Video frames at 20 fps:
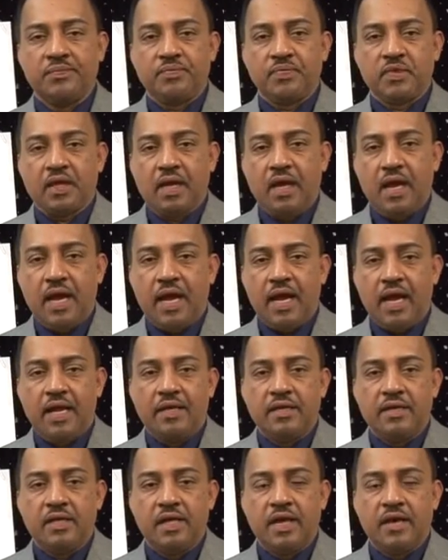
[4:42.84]
and
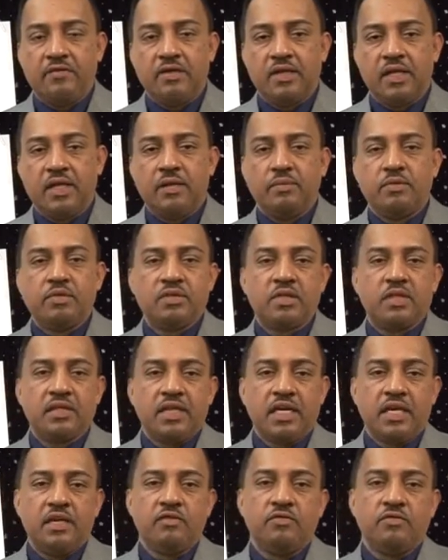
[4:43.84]
heavy labors in
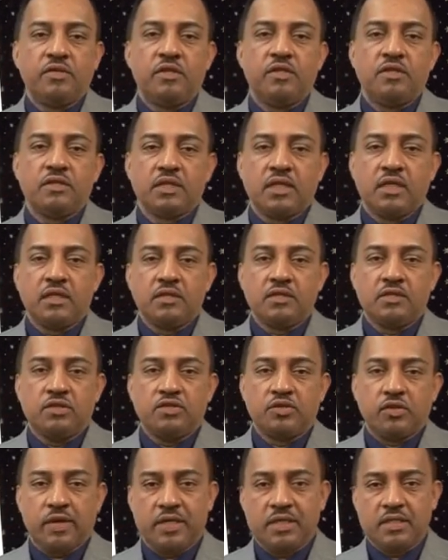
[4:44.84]
cane fields and
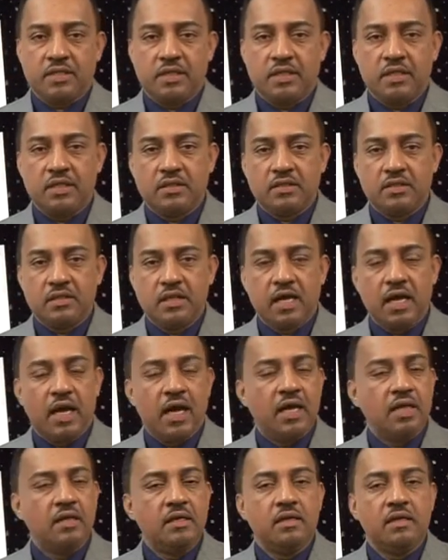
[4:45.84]
sugar estates
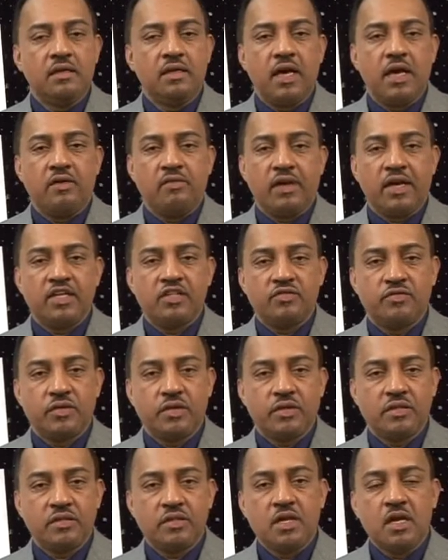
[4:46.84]
and rice
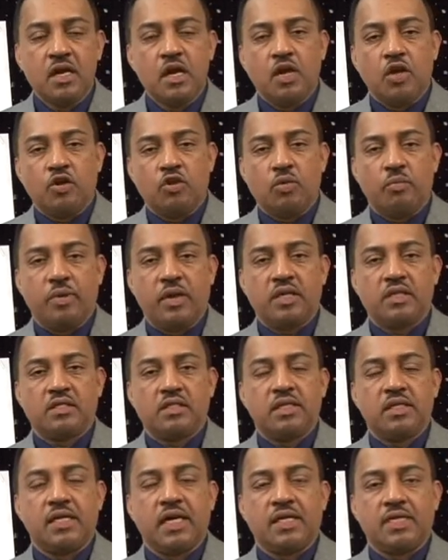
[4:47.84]
fields. You're
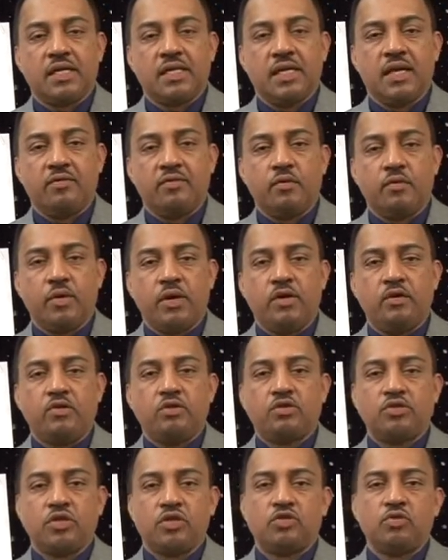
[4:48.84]
basically at a level where you're
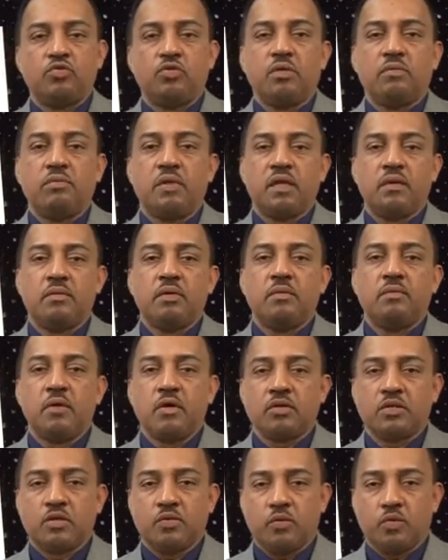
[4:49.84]
just doing minimal
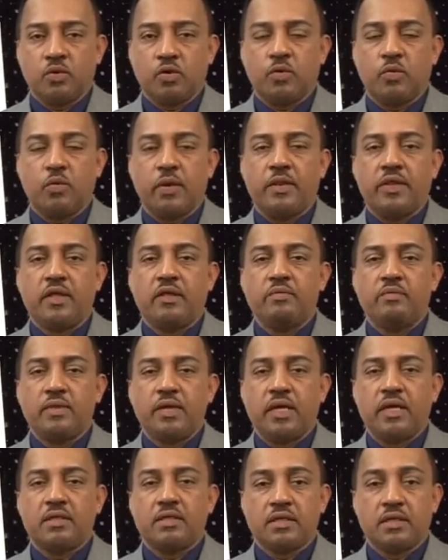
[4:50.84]
amount of work, whether it be
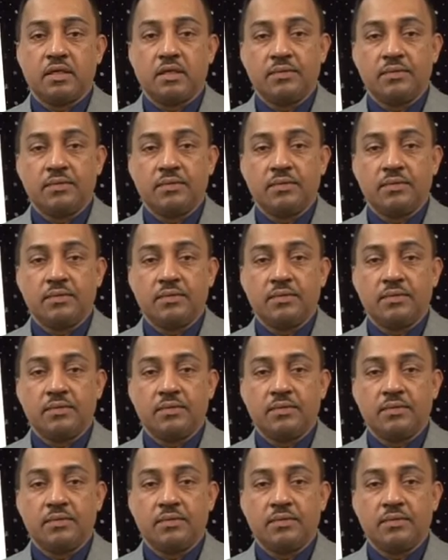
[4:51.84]
as a